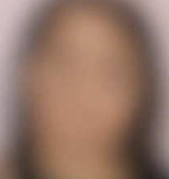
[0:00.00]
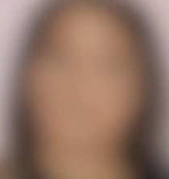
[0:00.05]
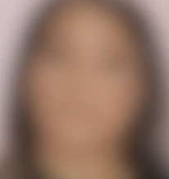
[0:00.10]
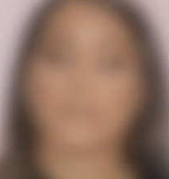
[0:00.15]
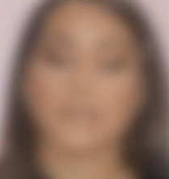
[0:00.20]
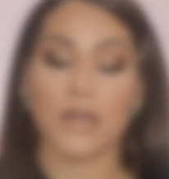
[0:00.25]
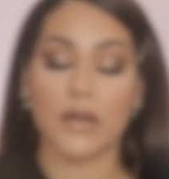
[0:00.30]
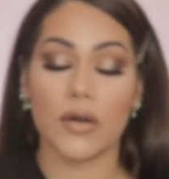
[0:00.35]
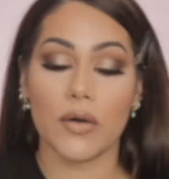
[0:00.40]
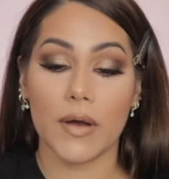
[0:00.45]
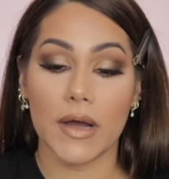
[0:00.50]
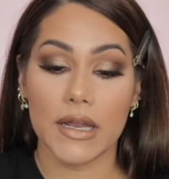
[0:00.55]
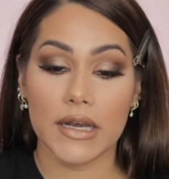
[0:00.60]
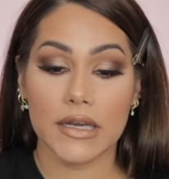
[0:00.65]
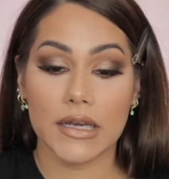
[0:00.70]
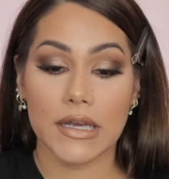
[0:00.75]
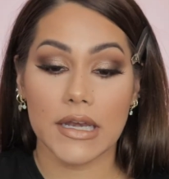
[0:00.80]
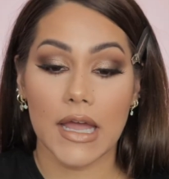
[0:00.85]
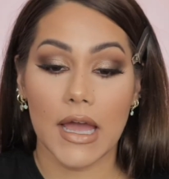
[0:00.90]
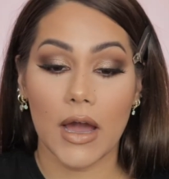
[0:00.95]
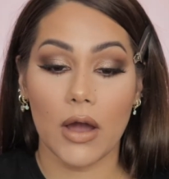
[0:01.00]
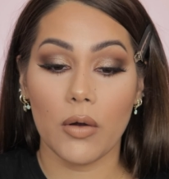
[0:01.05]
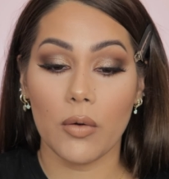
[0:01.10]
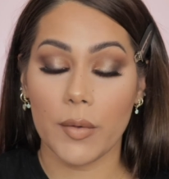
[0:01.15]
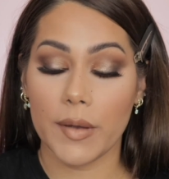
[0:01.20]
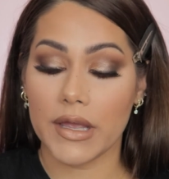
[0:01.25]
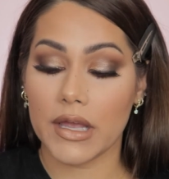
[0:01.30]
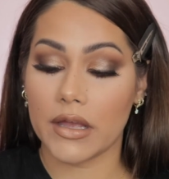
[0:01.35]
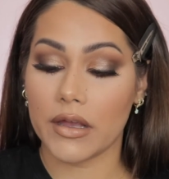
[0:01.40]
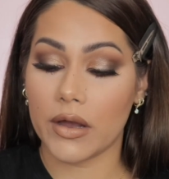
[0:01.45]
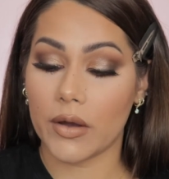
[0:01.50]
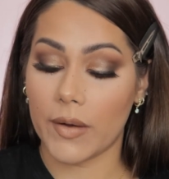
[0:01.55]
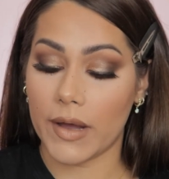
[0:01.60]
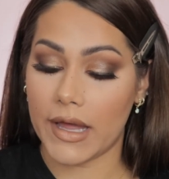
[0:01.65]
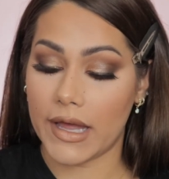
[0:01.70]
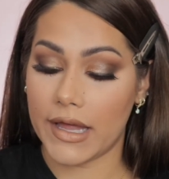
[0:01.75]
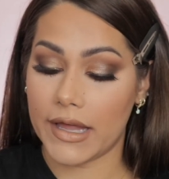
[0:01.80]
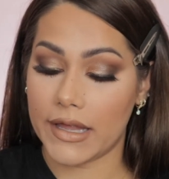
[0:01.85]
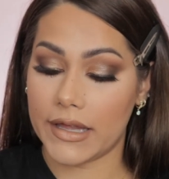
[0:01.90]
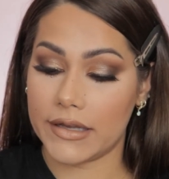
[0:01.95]
So now we can go
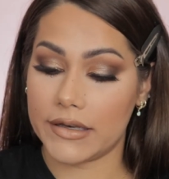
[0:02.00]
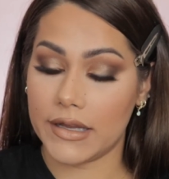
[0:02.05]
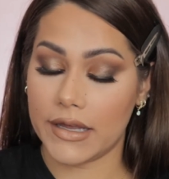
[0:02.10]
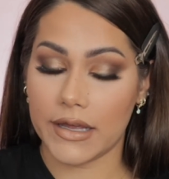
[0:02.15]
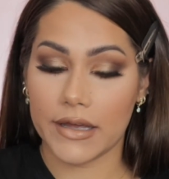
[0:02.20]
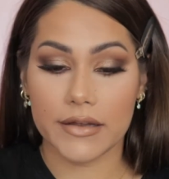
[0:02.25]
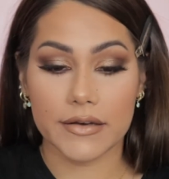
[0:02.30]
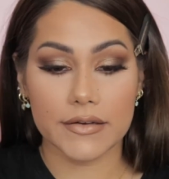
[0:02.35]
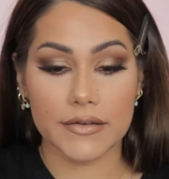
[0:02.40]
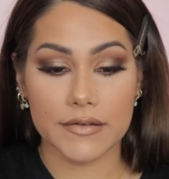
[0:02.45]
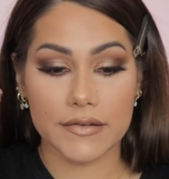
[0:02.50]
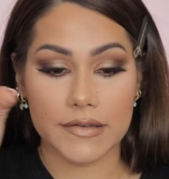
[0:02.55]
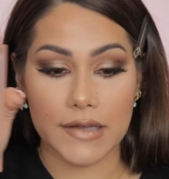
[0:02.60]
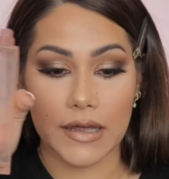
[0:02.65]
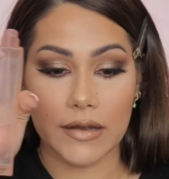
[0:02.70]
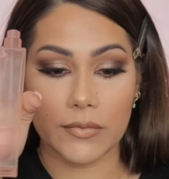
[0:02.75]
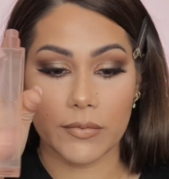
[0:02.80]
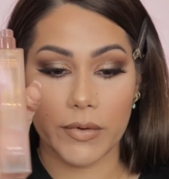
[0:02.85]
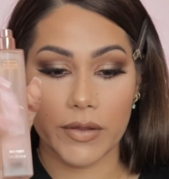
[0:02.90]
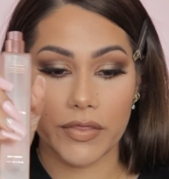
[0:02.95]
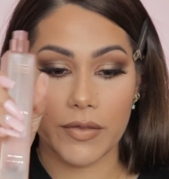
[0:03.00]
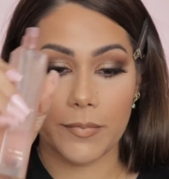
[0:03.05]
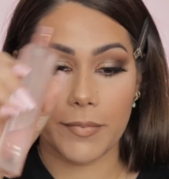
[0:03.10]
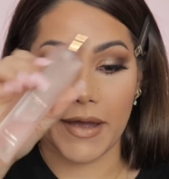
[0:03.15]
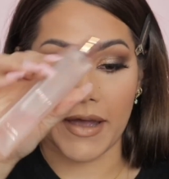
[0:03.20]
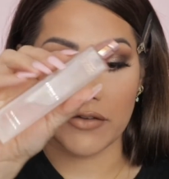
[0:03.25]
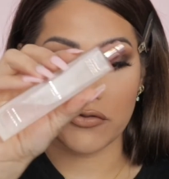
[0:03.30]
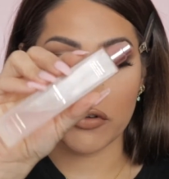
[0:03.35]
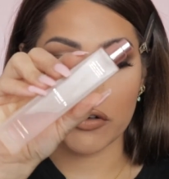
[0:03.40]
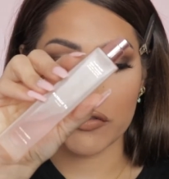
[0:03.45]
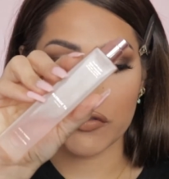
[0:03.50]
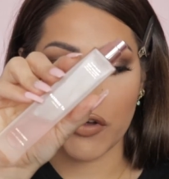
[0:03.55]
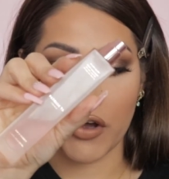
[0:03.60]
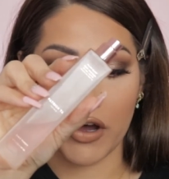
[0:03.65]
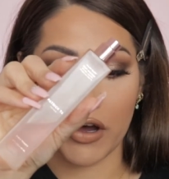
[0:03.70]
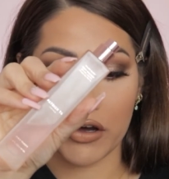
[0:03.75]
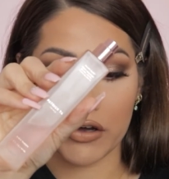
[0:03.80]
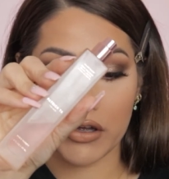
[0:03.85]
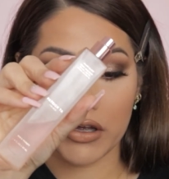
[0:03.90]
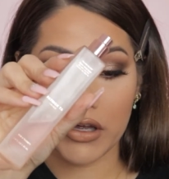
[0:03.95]
ahead and set with the Patrick
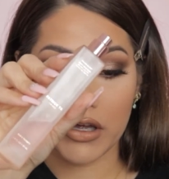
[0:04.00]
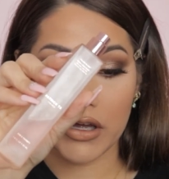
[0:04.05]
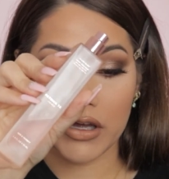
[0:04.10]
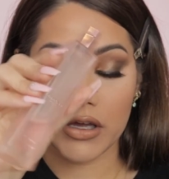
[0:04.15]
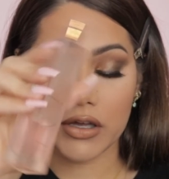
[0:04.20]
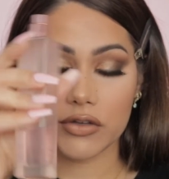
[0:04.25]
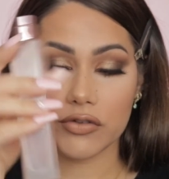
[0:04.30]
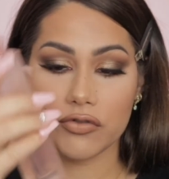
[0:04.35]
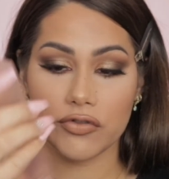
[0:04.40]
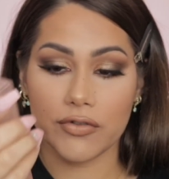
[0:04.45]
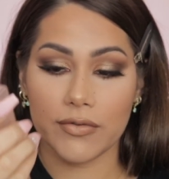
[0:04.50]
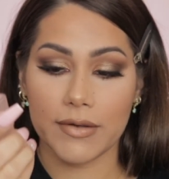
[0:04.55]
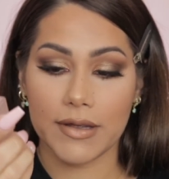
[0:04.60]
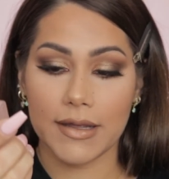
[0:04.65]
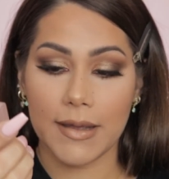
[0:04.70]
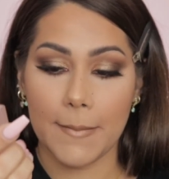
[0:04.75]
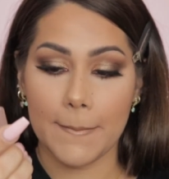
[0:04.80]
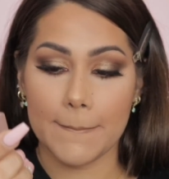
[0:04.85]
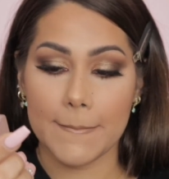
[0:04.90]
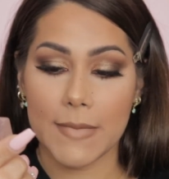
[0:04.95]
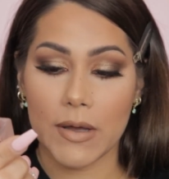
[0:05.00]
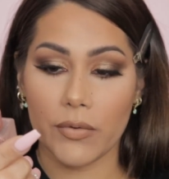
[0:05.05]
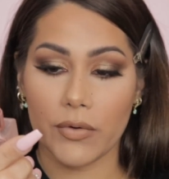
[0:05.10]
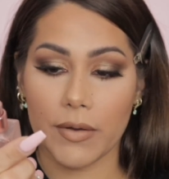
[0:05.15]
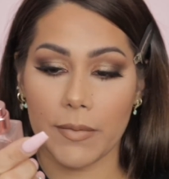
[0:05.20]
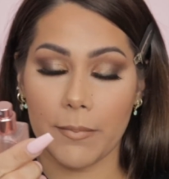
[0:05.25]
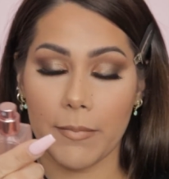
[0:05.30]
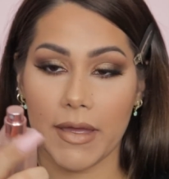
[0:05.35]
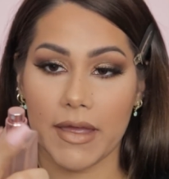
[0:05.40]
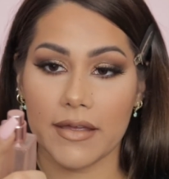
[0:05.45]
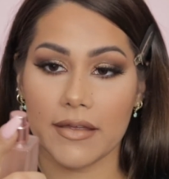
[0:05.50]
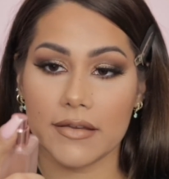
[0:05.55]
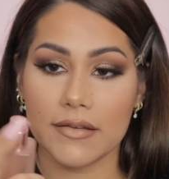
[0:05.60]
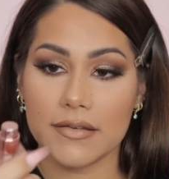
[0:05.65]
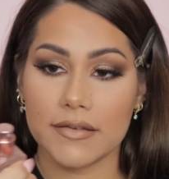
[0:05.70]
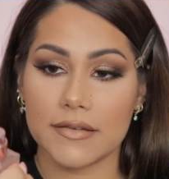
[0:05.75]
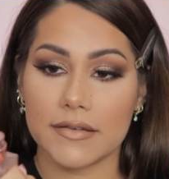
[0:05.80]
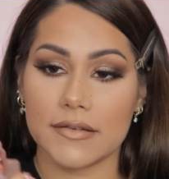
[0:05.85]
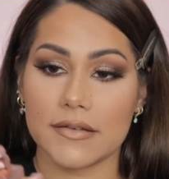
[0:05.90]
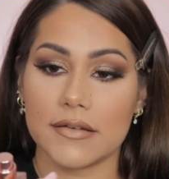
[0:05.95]
Ta Dewy Milk
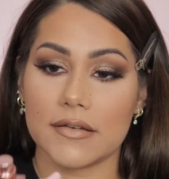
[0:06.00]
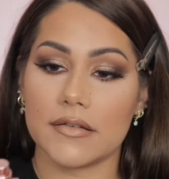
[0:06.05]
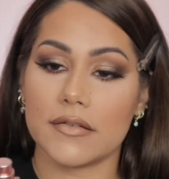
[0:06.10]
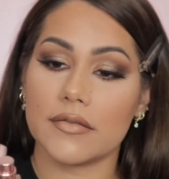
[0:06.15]
Mist.